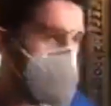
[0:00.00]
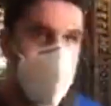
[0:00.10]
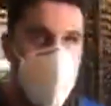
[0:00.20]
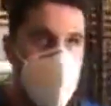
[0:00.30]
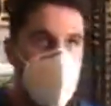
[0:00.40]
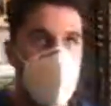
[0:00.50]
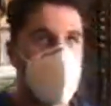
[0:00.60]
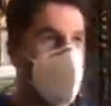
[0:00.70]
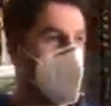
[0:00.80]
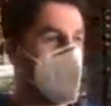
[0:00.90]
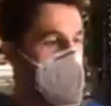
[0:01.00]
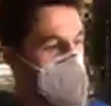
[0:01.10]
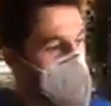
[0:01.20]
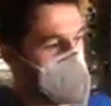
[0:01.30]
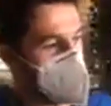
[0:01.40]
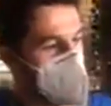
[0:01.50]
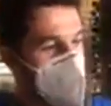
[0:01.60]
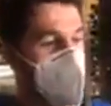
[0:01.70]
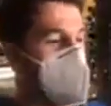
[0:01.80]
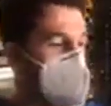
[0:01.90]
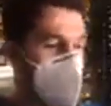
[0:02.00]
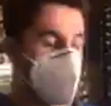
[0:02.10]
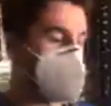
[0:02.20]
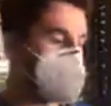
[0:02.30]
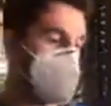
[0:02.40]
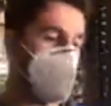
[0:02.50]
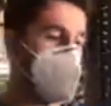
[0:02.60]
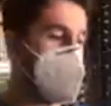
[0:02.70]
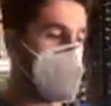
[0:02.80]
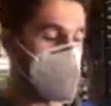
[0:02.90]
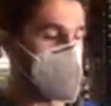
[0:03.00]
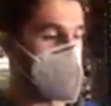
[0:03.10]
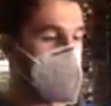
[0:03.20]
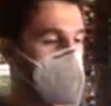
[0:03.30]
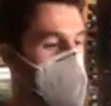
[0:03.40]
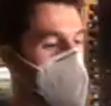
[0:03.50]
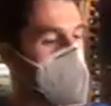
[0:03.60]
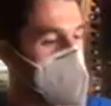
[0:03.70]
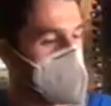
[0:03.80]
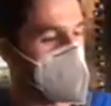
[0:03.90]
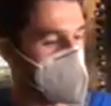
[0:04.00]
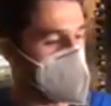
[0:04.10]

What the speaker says: Bundestag. And again, I just took a step back and just said, well, what else?